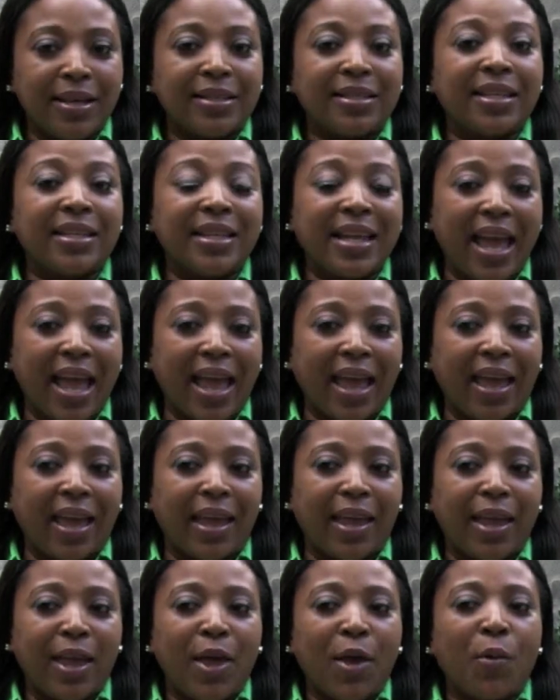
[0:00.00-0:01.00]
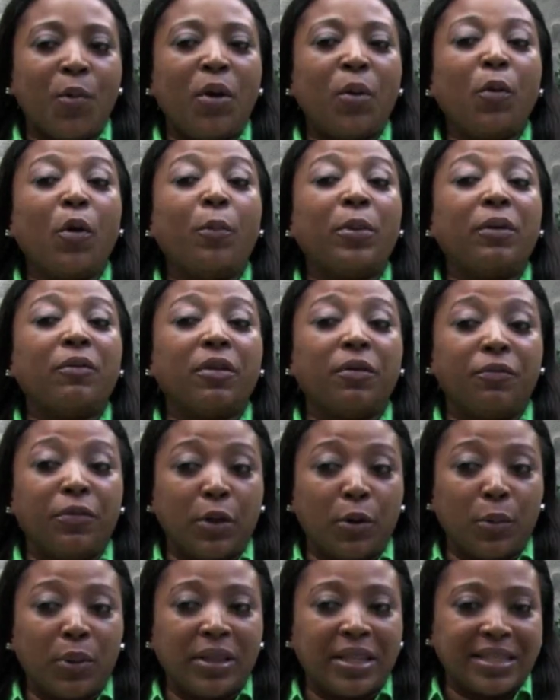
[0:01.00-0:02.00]
Today, we will be
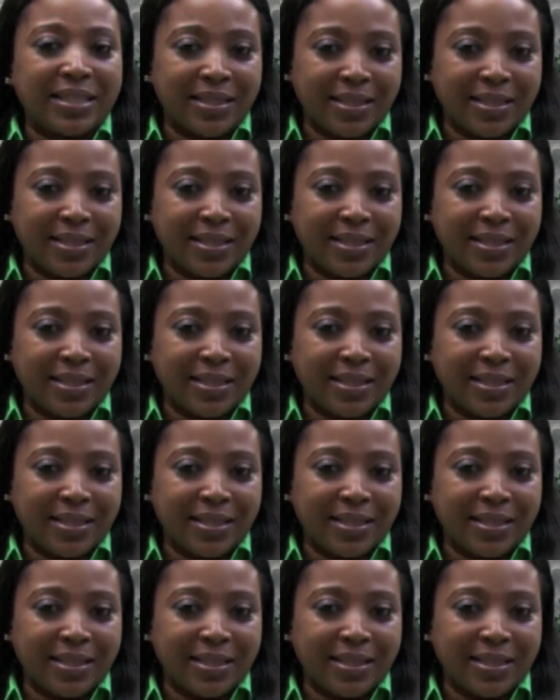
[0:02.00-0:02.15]
reviewing the